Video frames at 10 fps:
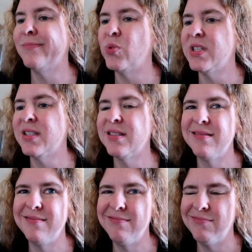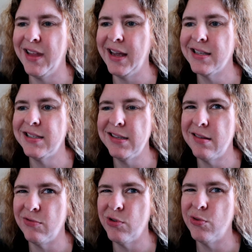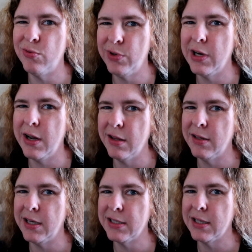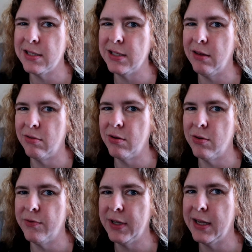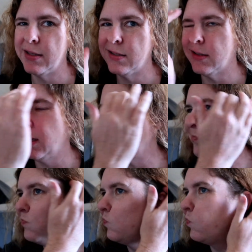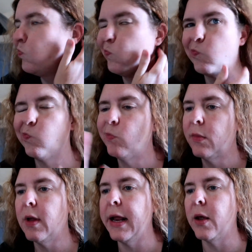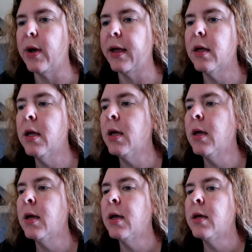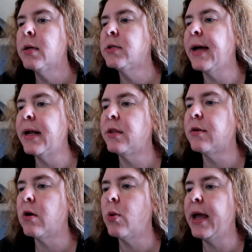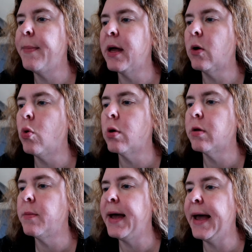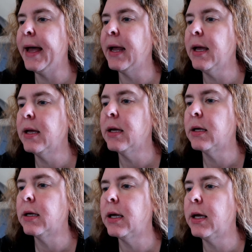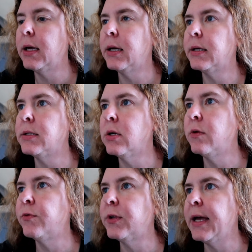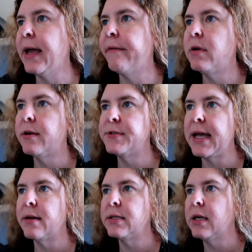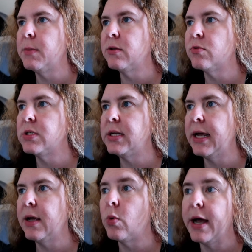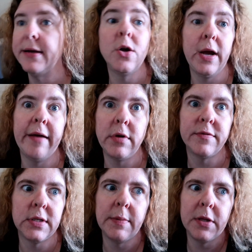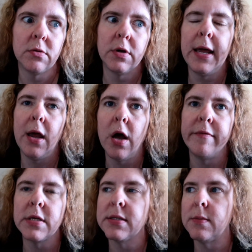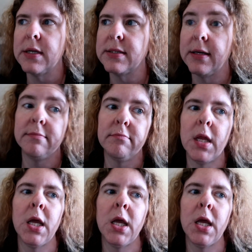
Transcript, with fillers: was like see-through. You know how the lettuce gets see-through if it gets like, anyway. So I had to throw away about a quarter of the bag and hopefully I have enough salad to get me through today. Well, I know I have enough to get me through today, obviously, because I